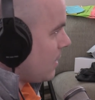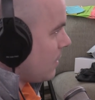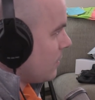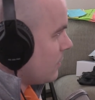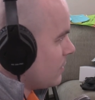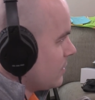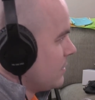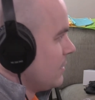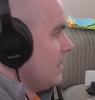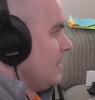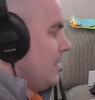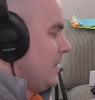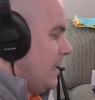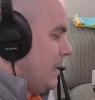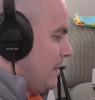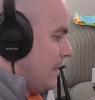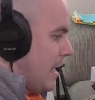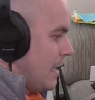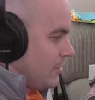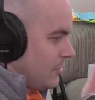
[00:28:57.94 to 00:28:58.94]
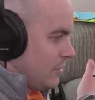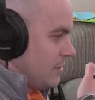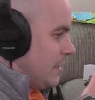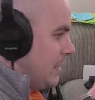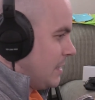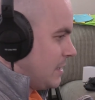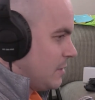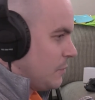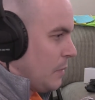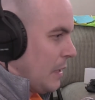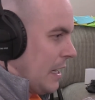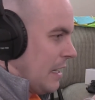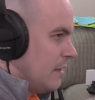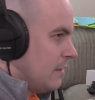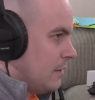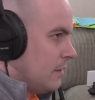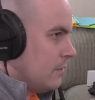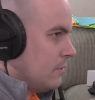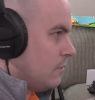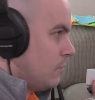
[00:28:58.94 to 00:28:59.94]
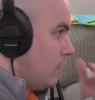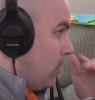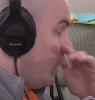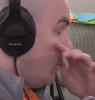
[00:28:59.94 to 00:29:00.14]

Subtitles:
else, and that just expanded